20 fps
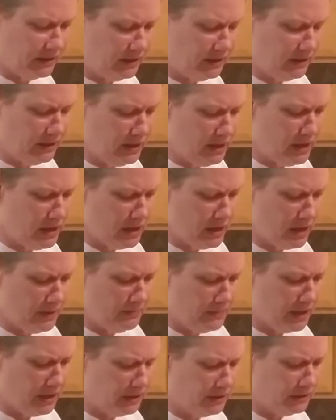I think I
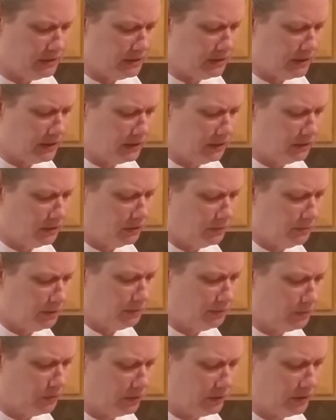may need to add a little
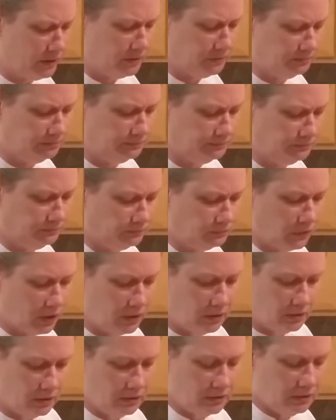bit more there.
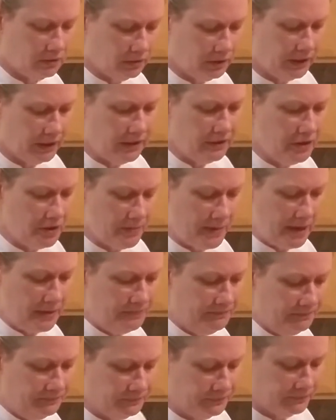Get in there, babe.